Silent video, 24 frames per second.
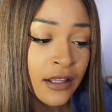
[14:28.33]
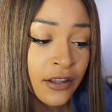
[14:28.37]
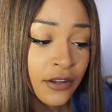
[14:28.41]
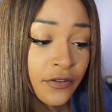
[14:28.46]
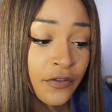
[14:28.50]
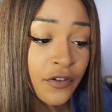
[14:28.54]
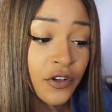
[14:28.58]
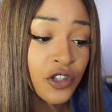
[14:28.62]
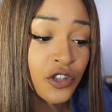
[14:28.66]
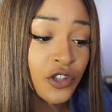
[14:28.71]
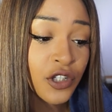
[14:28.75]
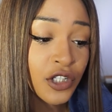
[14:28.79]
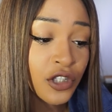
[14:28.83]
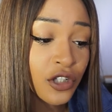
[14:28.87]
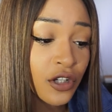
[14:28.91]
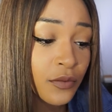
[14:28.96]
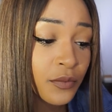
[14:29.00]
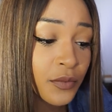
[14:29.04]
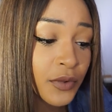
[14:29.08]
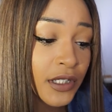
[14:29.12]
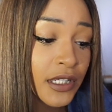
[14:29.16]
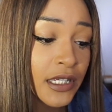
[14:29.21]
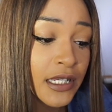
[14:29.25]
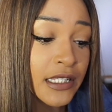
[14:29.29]
The
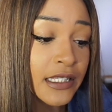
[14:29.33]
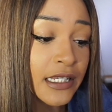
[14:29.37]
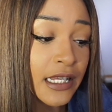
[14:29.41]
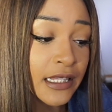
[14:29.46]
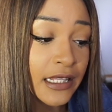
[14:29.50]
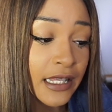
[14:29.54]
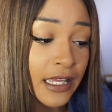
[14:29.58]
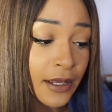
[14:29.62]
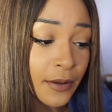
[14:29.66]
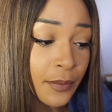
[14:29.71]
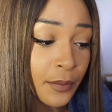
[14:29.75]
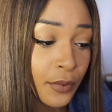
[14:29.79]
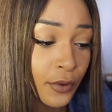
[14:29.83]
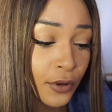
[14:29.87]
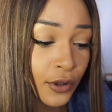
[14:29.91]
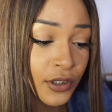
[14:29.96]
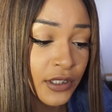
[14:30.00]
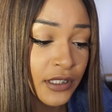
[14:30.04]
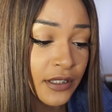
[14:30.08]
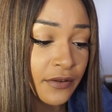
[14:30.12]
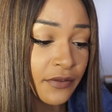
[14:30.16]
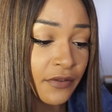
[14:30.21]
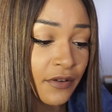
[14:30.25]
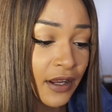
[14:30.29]
frustration begins at the
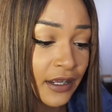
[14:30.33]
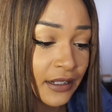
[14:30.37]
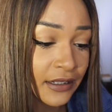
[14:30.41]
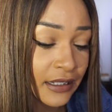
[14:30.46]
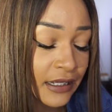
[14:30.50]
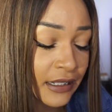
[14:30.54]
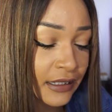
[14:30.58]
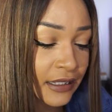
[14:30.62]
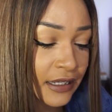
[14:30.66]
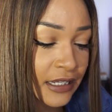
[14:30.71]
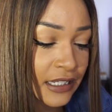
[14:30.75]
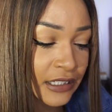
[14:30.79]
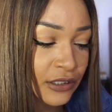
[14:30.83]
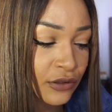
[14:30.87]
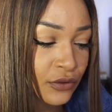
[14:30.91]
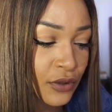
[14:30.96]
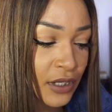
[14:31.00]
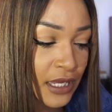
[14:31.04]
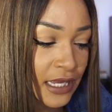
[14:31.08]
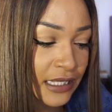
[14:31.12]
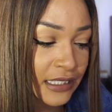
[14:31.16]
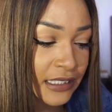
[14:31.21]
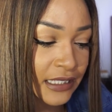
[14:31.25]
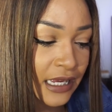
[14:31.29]
airport. The fact that there is no
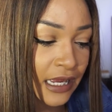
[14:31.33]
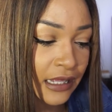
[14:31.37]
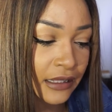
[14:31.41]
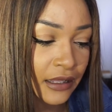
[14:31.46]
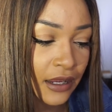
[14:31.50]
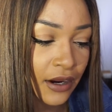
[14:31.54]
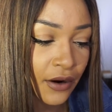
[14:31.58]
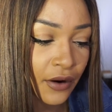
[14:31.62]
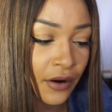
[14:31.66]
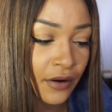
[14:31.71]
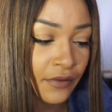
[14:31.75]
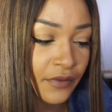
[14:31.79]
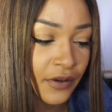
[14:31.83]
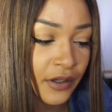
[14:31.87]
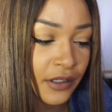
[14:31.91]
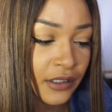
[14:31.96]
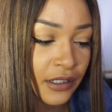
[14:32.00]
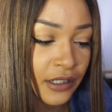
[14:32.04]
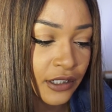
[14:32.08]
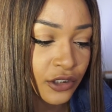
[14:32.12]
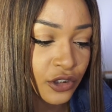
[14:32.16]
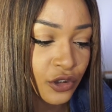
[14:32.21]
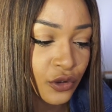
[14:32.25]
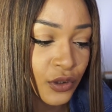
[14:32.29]
AC at the arrival
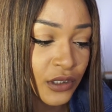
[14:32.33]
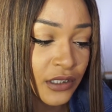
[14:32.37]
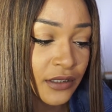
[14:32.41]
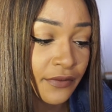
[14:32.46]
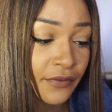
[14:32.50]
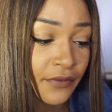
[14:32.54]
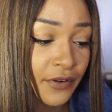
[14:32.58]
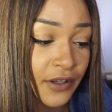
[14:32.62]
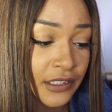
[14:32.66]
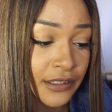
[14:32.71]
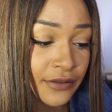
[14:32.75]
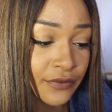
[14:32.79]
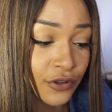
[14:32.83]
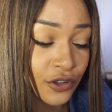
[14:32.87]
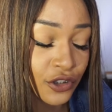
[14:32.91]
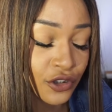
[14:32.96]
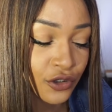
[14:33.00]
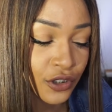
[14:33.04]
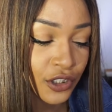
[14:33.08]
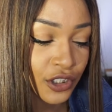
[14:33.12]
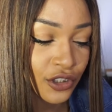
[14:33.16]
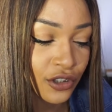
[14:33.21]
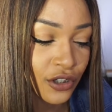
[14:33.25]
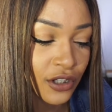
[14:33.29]
lounge was the first
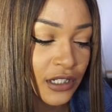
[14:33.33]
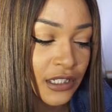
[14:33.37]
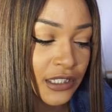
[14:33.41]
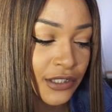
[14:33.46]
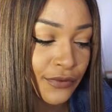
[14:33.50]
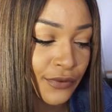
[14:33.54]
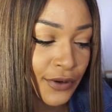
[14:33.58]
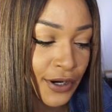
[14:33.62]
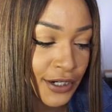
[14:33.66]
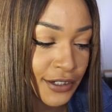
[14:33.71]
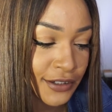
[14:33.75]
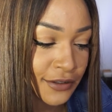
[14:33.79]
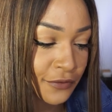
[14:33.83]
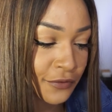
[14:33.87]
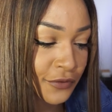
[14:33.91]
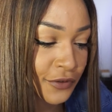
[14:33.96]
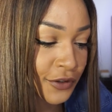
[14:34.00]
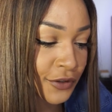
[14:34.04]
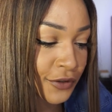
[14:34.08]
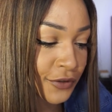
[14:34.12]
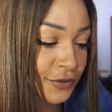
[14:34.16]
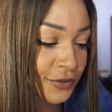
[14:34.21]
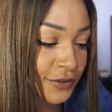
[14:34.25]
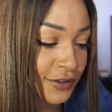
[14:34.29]
frustration. It's very
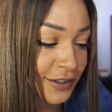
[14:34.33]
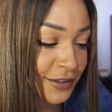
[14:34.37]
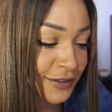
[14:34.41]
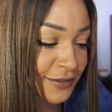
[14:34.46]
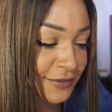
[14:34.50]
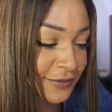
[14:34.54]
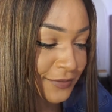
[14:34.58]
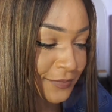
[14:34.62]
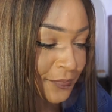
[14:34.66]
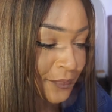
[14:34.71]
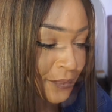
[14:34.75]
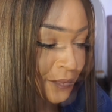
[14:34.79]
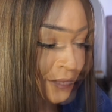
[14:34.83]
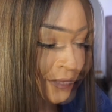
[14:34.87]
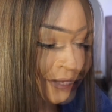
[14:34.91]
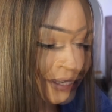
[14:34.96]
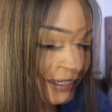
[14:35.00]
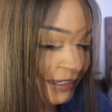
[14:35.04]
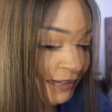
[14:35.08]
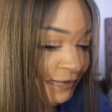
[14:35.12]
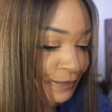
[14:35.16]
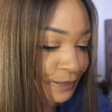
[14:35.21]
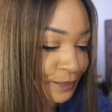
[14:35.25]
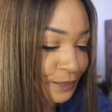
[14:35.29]
difficult.
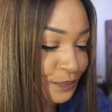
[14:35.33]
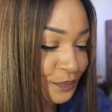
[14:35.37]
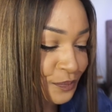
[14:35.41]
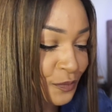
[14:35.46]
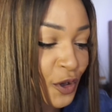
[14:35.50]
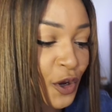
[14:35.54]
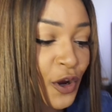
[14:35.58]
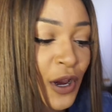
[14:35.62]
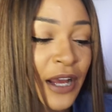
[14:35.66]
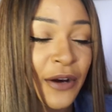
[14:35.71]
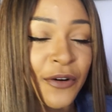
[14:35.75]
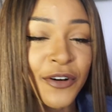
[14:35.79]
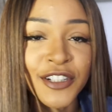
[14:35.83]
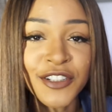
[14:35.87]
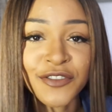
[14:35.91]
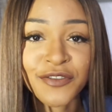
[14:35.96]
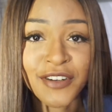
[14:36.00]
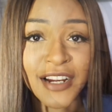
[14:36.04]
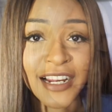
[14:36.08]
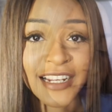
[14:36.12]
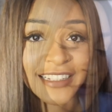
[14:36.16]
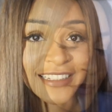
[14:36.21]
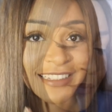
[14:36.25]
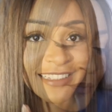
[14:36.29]
Franklin. Oh, I watched
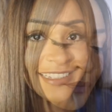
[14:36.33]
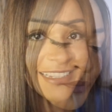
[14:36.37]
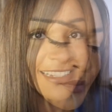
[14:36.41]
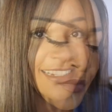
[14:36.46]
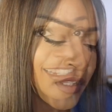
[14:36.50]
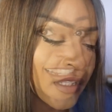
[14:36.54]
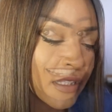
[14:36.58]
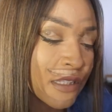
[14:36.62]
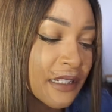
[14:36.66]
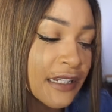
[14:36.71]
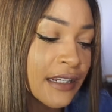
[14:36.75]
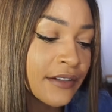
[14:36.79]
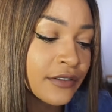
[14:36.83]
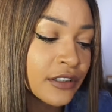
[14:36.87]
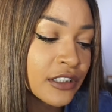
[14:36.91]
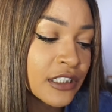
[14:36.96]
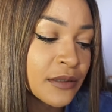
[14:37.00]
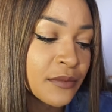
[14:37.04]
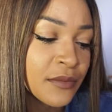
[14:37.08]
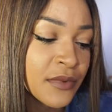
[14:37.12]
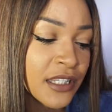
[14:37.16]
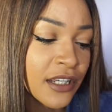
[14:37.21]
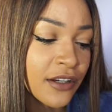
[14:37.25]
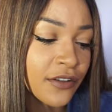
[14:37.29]
Franklin. The devil
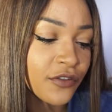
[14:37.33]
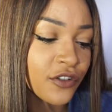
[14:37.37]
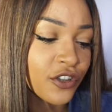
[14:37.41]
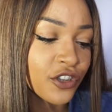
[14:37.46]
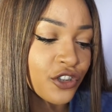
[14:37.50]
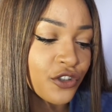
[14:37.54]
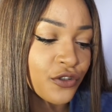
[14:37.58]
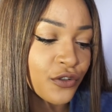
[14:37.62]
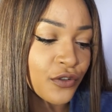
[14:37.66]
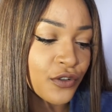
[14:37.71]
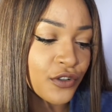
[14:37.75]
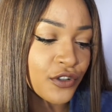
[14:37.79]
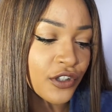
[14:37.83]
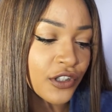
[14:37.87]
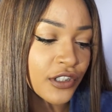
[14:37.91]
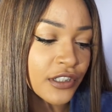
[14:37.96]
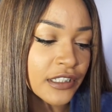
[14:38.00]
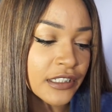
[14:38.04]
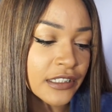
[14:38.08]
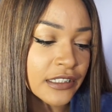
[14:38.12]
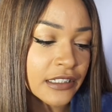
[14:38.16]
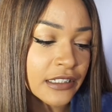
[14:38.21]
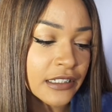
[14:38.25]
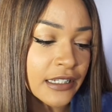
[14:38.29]
himself controls
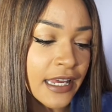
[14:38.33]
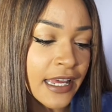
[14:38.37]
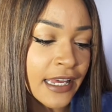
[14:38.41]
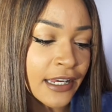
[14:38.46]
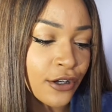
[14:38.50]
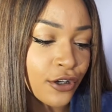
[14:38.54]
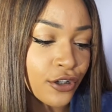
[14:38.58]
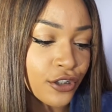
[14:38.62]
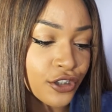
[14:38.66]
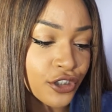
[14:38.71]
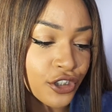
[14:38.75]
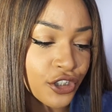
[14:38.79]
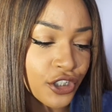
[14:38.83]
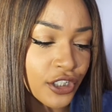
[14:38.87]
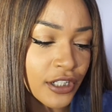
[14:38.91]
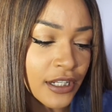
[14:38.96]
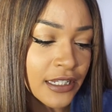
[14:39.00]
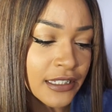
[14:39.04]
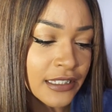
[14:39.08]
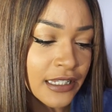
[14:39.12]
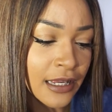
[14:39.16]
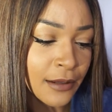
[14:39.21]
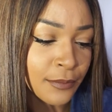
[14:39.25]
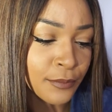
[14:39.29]
all the air
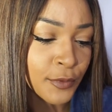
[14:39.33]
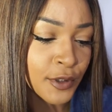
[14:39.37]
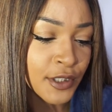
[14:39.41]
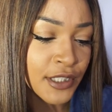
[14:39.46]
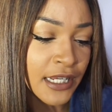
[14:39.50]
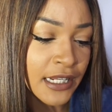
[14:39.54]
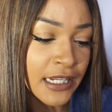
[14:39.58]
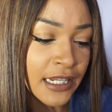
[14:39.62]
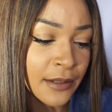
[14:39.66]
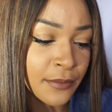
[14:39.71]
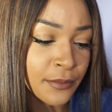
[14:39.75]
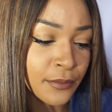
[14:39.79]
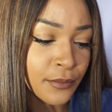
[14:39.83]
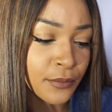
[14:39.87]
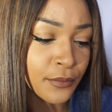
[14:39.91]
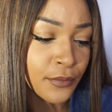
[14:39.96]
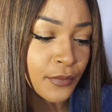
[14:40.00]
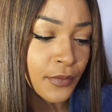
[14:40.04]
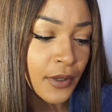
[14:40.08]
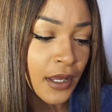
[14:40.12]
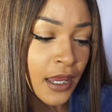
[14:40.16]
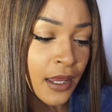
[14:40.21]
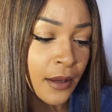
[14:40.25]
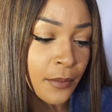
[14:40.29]
conditioners at Motala
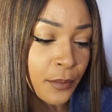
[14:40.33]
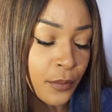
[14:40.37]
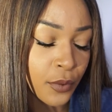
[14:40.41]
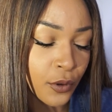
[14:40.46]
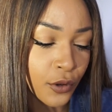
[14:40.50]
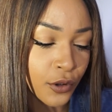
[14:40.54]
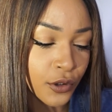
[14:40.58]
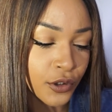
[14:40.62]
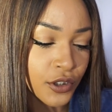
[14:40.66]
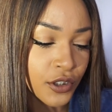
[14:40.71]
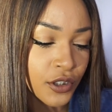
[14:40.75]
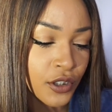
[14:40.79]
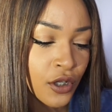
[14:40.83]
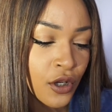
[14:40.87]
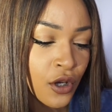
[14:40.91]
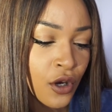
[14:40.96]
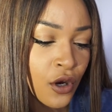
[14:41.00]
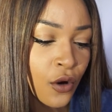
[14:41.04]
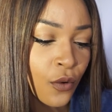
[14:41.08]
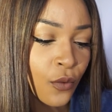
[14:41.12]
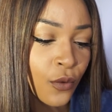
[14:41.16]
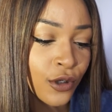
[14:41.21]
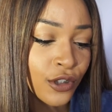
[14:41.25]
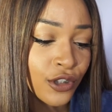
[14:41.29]
Airport.
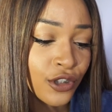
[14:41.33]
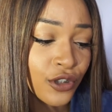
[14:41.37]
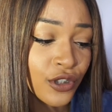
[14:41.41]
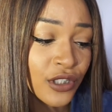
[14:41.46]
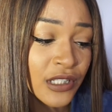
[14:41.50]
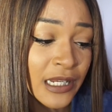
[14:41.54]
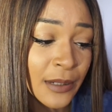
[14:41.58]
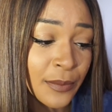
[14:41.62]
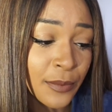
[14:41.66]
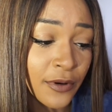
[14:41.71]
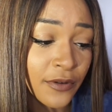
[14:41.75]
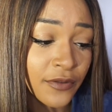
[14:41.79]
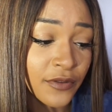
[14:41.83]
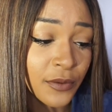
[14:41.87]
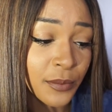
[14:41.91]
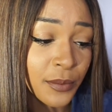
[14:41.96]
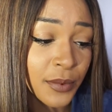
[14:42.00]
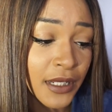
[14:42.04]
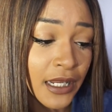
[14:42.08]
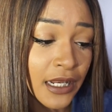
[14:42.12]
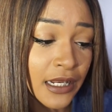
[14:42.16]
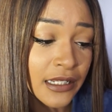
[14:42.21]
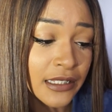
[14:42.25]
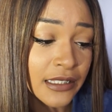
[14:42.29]
Once you step off the
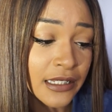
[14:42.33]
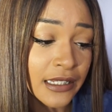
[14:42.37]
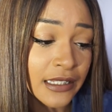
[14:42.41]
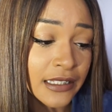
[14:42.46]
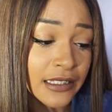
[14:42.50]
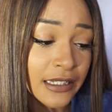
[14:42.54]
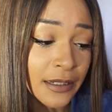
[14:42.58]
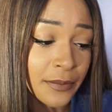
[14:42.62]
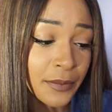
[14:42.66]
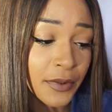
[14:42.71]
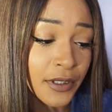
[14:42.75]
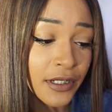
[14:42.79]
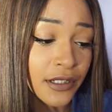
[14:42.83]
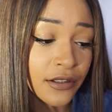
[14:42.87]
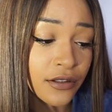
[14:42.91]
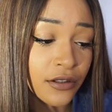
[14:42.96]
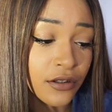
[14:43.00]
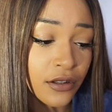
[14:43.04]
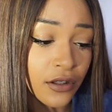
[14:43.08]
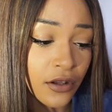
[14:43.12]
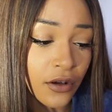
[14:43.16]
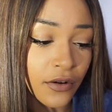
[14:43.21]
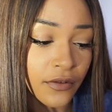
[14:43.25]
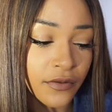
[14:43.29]
plane, it's like stepping
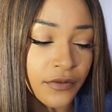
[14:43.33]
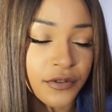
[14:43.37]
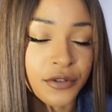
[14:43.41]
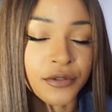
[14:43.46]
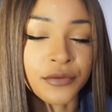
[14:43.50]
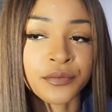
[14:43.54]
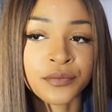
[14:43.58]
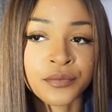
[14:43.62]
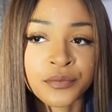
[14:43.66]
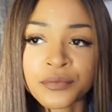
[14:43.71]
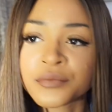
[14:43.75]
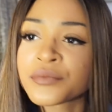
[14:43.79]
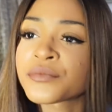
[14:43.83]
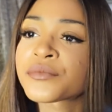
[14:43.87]
into the oven.